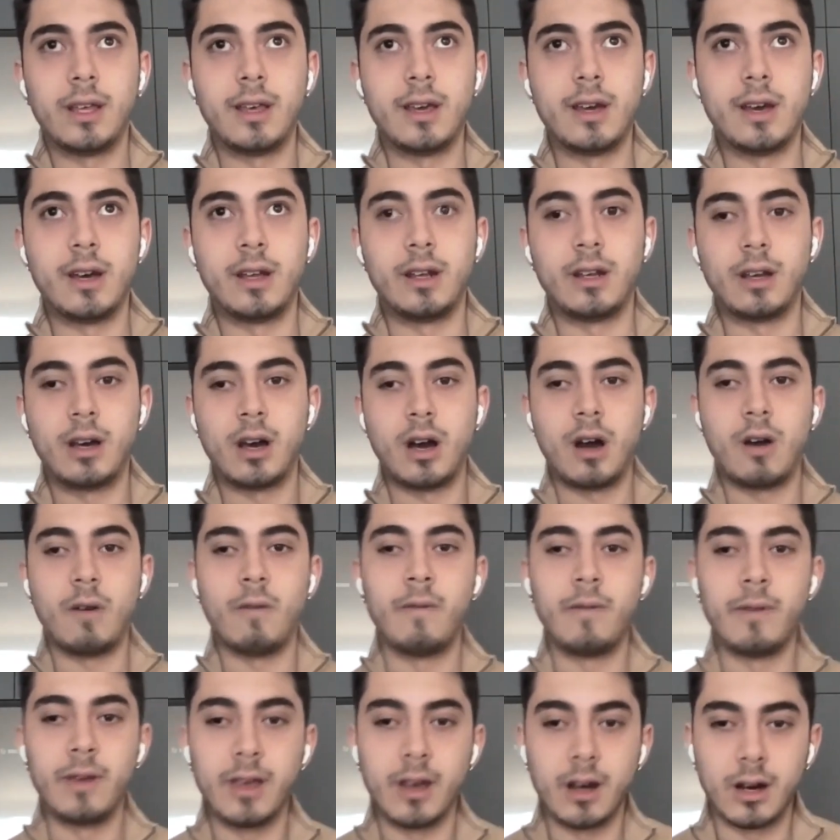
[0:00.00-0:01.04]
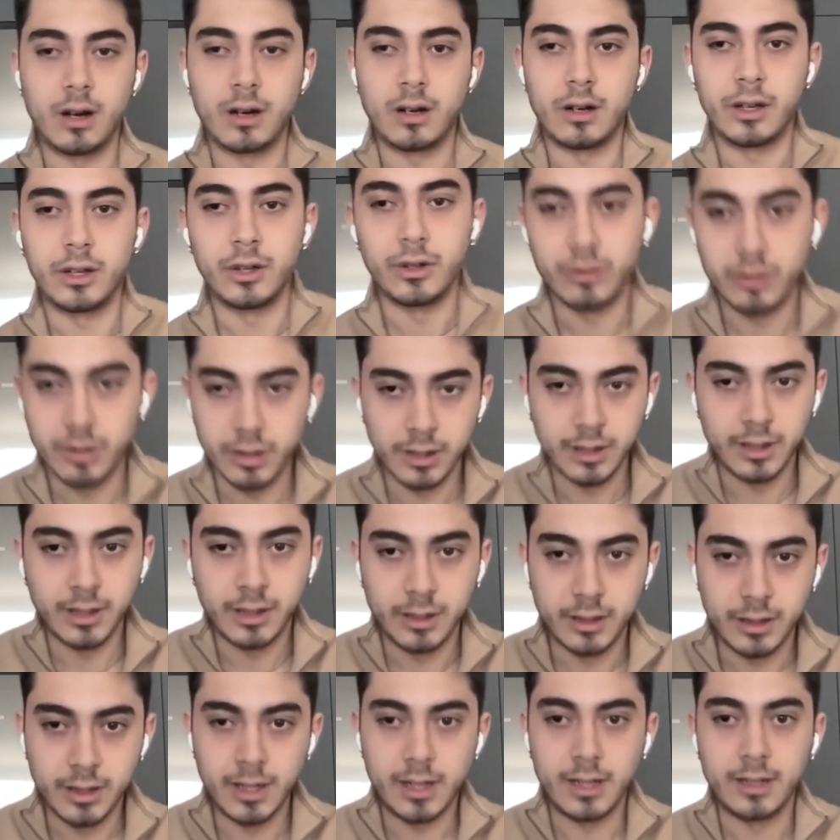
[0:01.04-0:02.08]
and how we are using
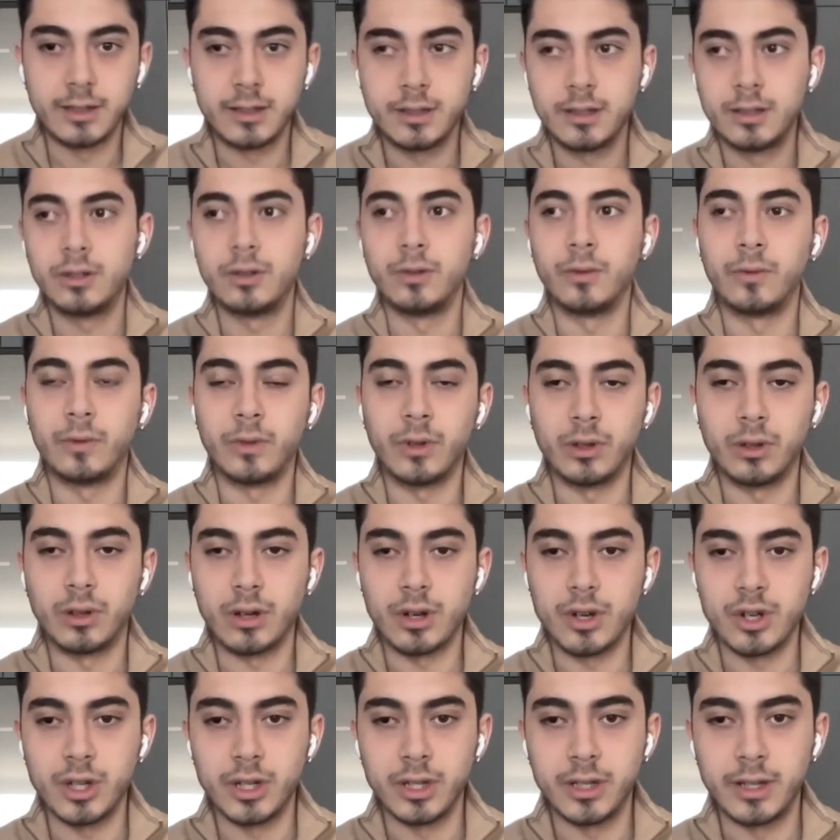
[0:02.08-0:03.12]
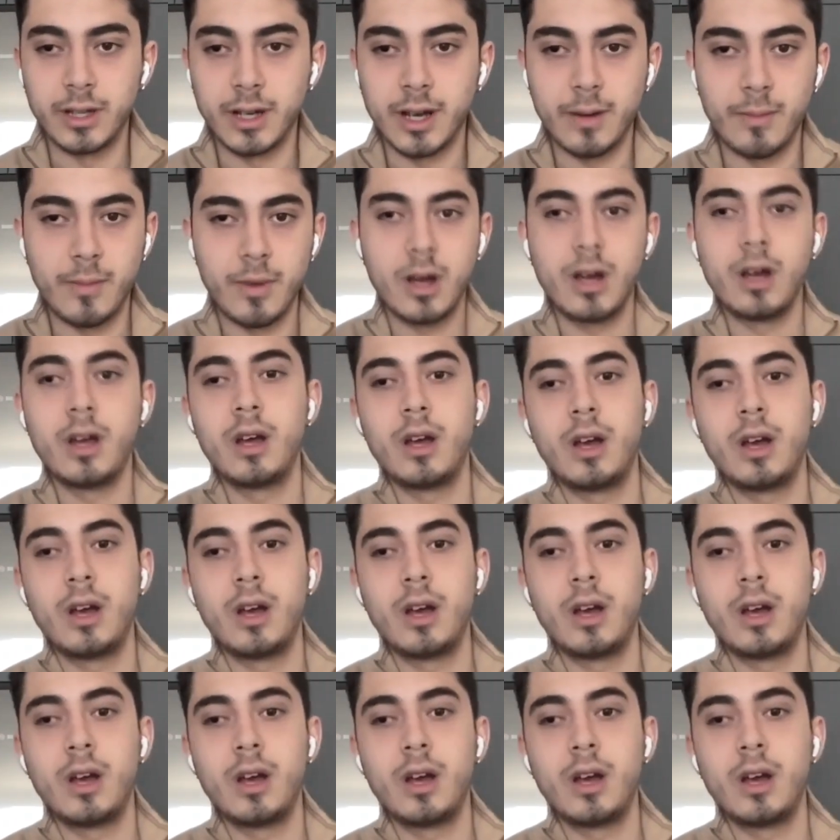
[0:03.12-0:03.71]
LinkedIn ads to fuel our GTM.